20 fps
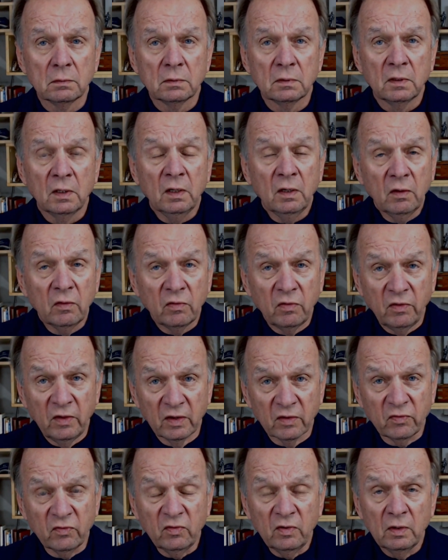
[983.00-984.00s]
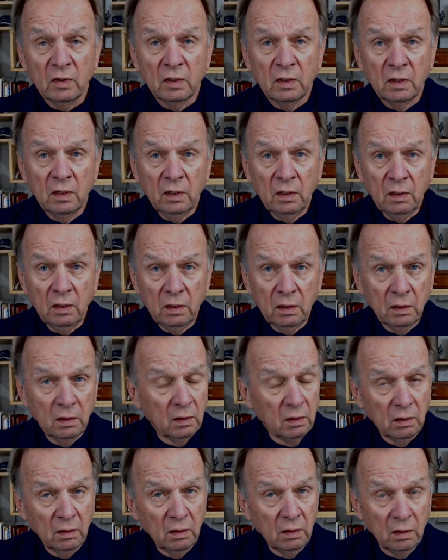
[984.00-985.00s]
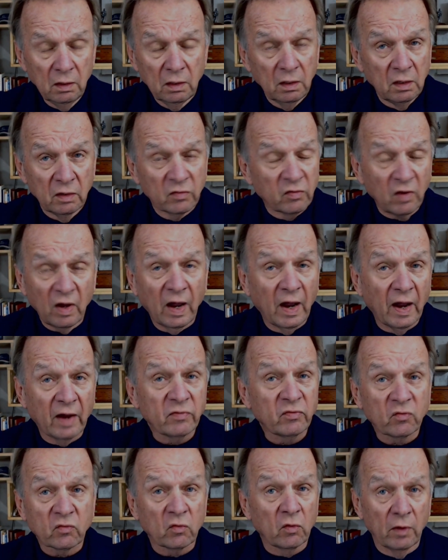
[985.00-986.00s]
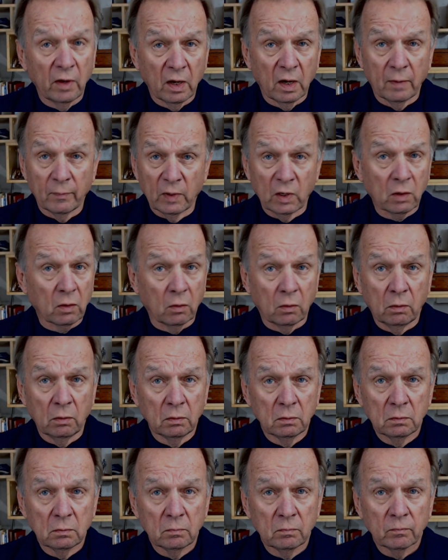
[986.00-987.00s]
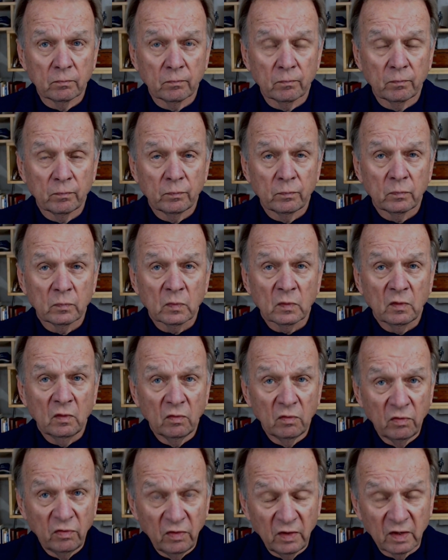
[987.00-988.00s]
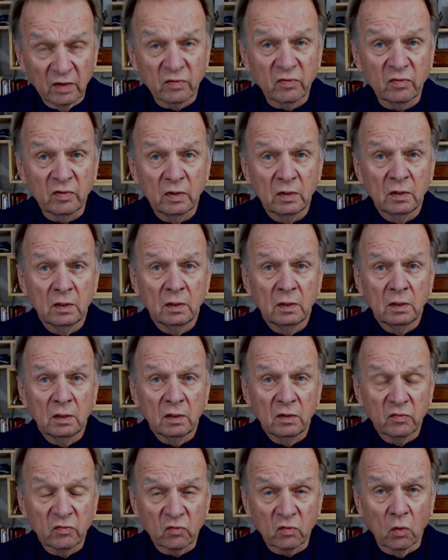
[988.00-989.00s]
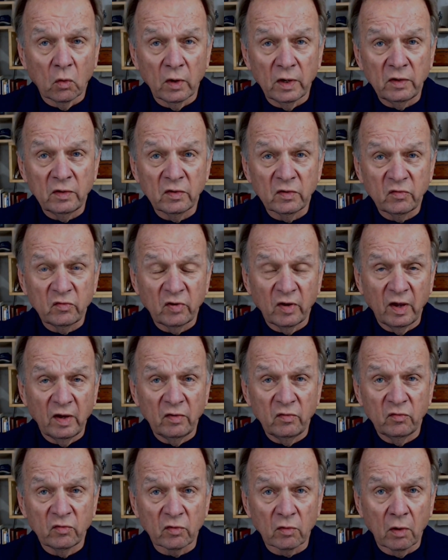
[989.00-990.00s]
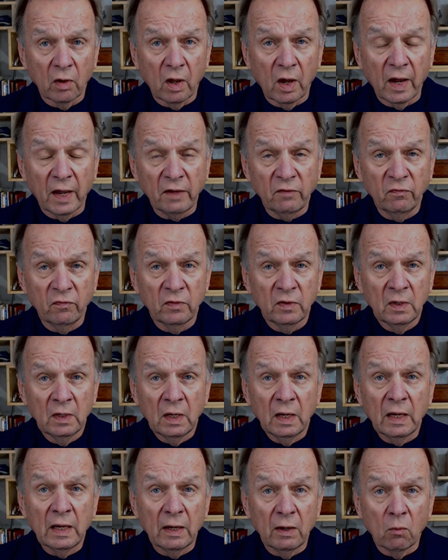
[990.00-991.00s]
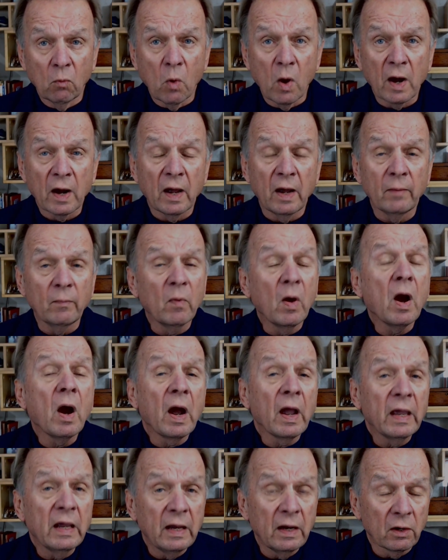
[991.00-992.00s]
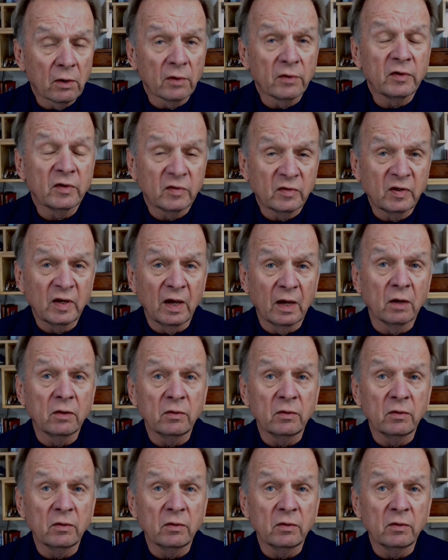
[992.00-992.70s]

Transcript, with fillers: This is astronomical. This is going to change your life, and what I'm here to tell you,